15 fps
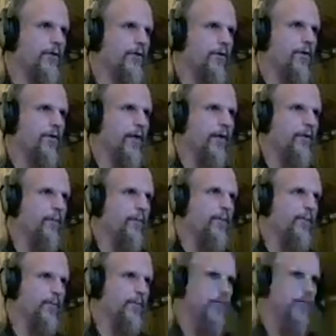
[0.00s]
other
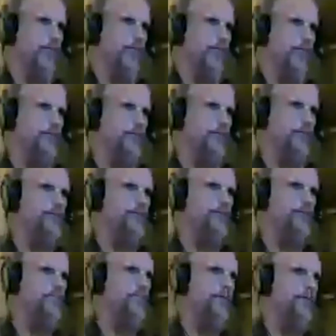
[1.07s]
people's
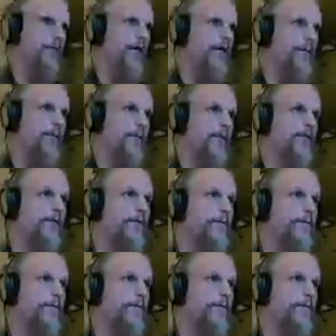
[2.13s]
documents.